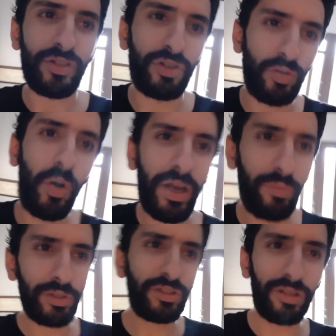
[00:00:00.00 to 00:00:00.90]
do I
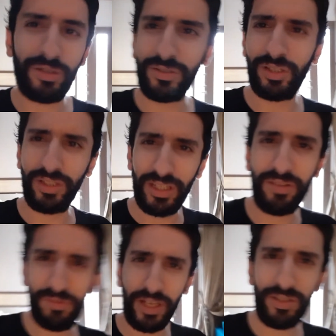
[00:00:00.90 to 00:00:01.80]
return to League
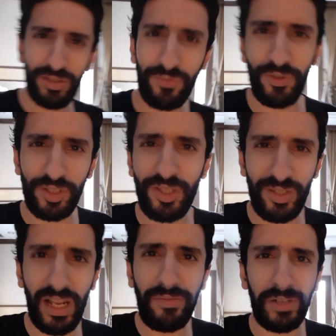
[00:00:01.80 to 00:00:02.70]
of Legends for Season eleven?